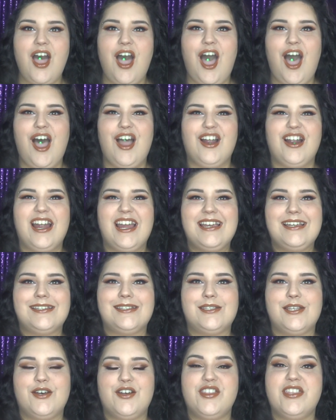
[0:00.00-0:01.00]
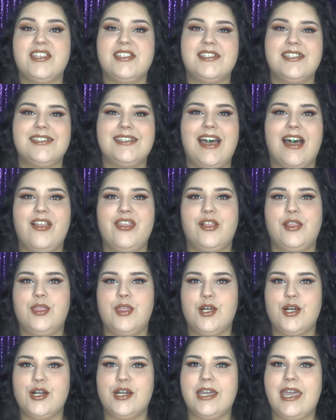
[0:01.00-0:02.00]
Alright, so this is how the
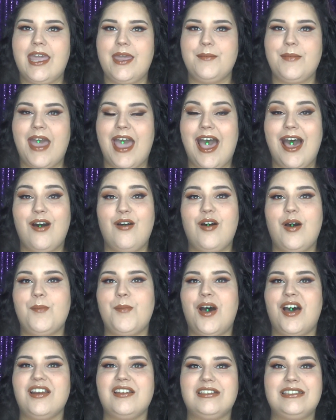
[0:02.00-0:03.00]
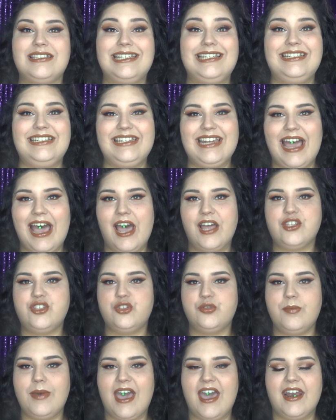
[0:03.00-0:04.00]
look came out. I'm honestly not
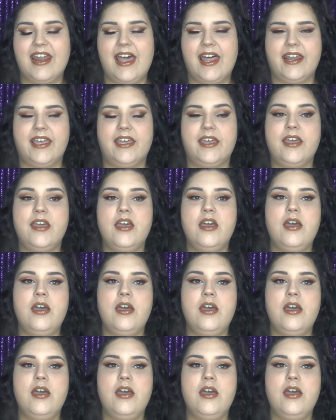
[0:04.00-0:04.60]
too mad at it.